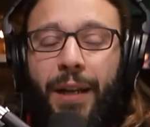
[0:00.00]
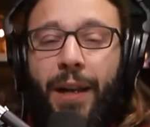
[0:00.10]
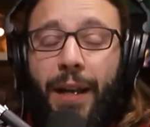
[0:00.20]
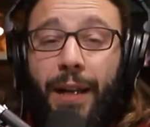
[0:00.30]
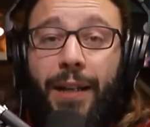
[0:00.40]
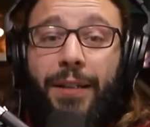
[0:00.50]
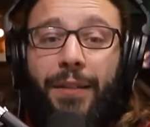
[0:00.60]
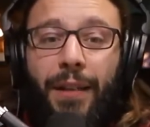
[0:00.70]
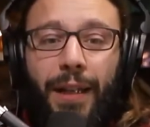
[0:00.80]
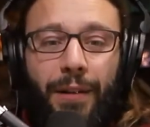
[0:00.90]
it
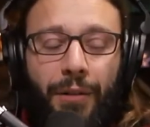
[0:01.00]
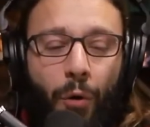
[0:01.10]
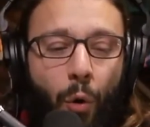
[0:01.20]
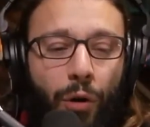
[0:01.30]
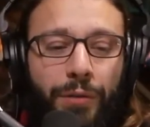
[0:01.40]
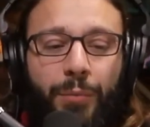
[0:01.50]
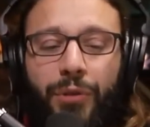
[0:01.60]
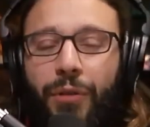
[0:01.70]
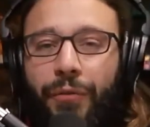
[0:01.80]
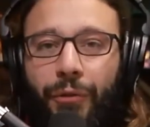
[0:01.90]
is like an old,
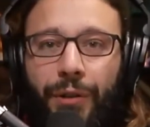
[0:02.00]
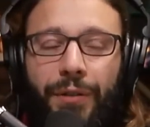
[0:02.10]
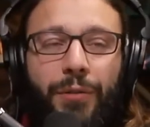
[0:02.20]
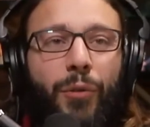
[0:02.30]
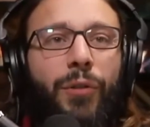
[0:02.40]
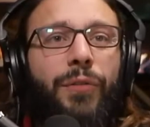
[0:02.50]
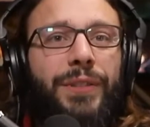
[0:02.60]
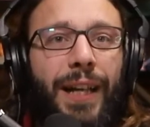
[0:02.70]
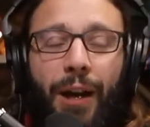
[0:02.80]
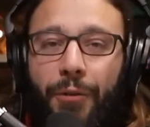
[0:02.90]
beautiful, historical
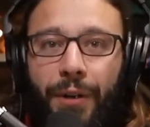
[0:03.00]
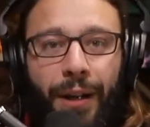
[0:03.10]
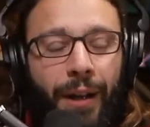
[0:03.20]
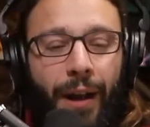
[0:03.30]
town.